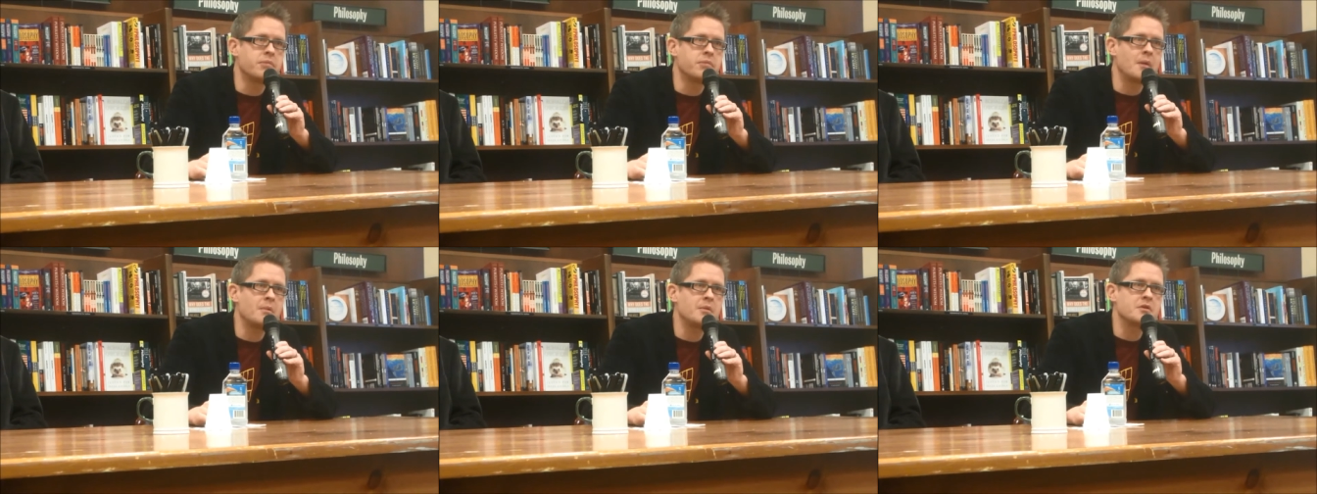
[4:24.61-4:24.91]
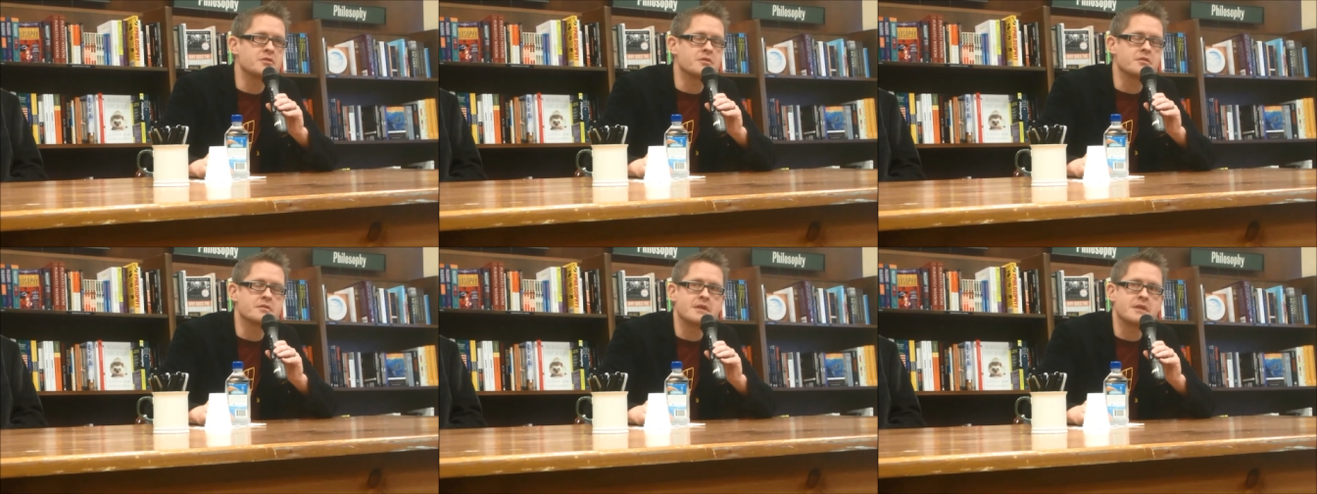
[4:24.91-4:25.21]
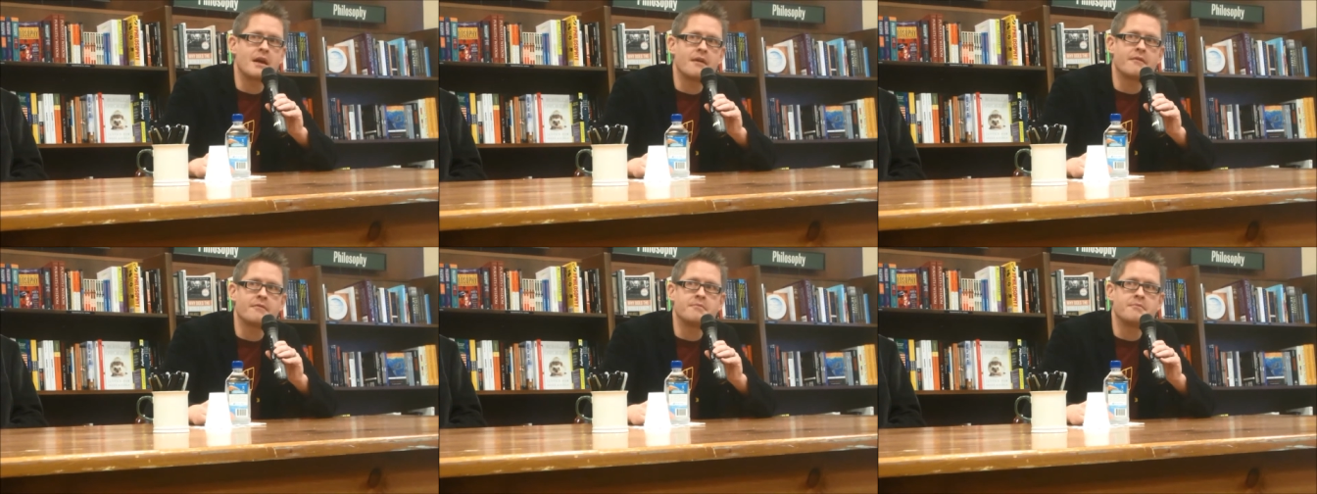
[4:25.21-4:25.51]
publishers
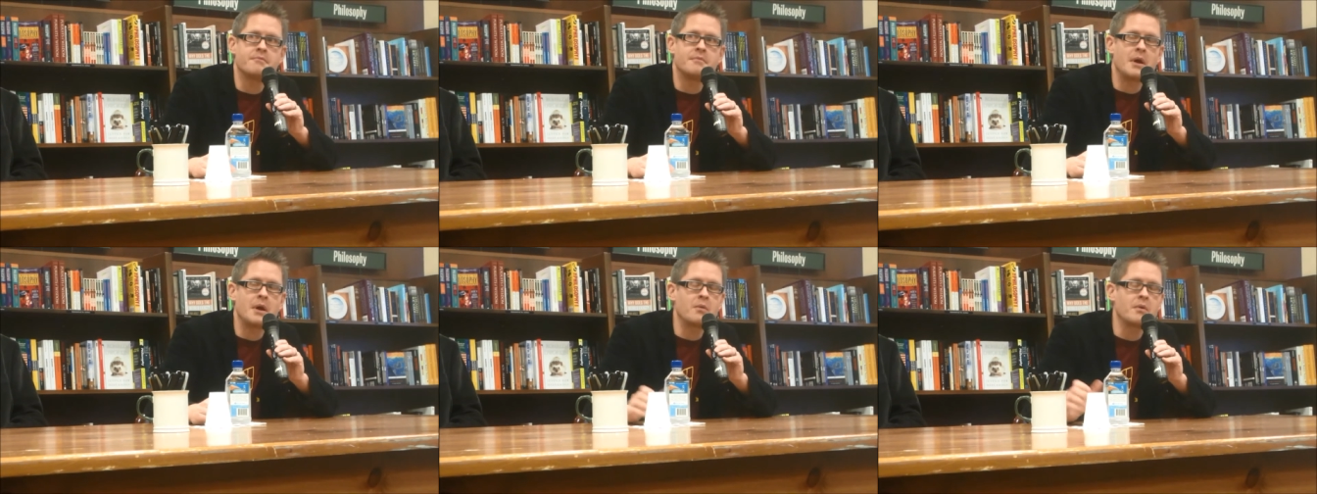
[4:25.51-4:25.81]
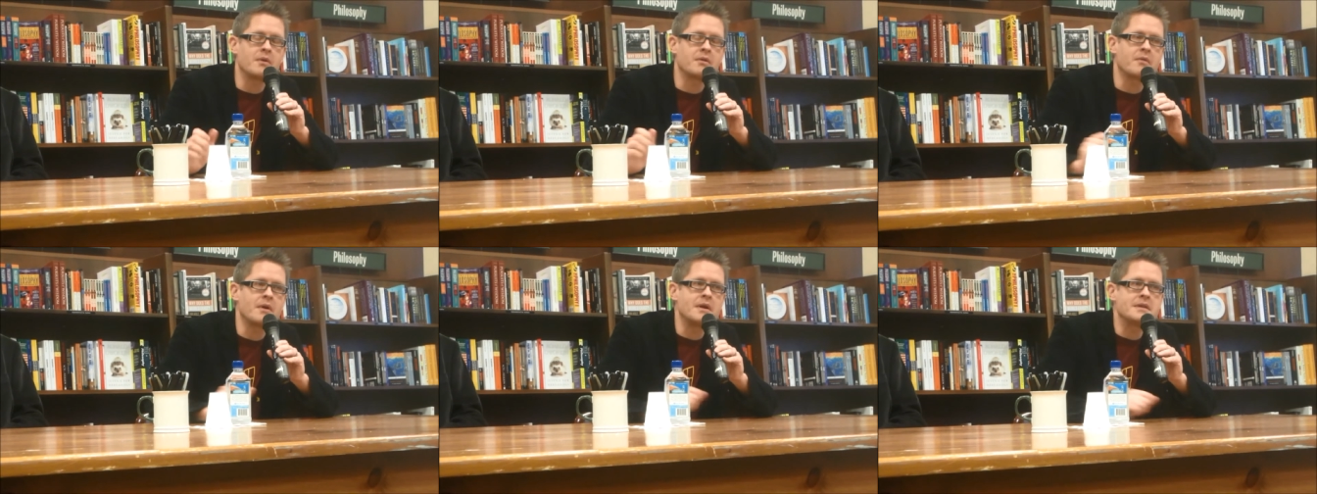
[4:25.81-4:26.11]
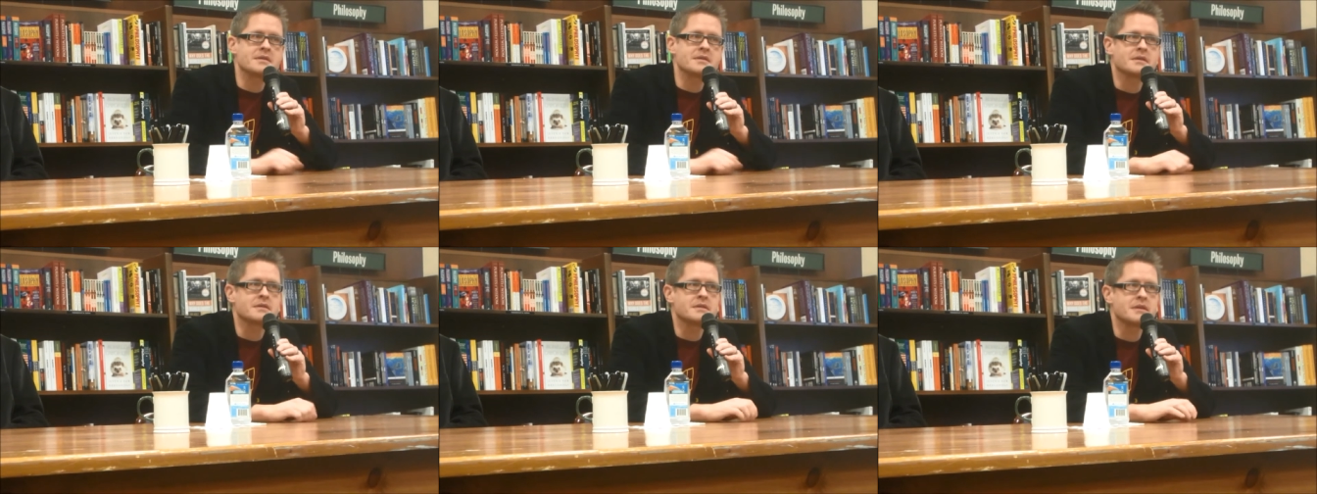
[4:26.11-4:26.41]
have met with
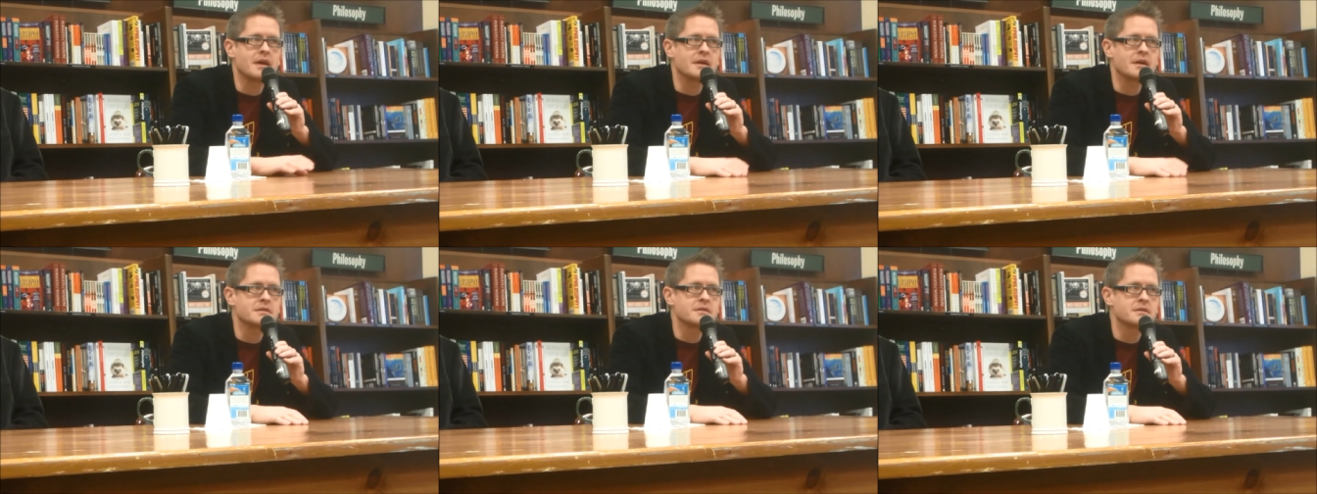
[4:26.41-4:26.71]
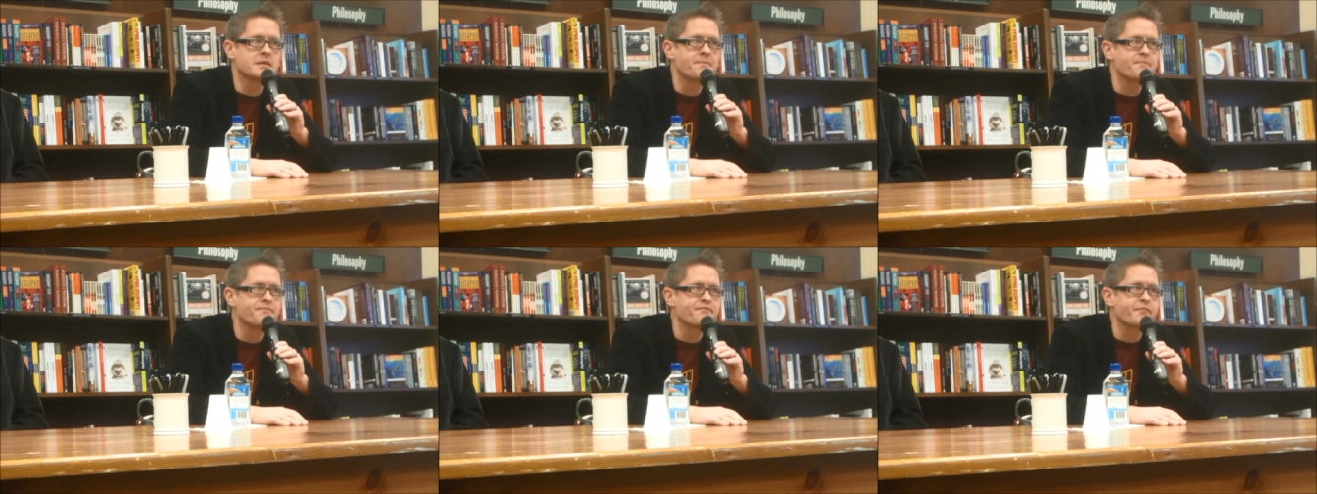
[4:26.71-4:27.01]
great success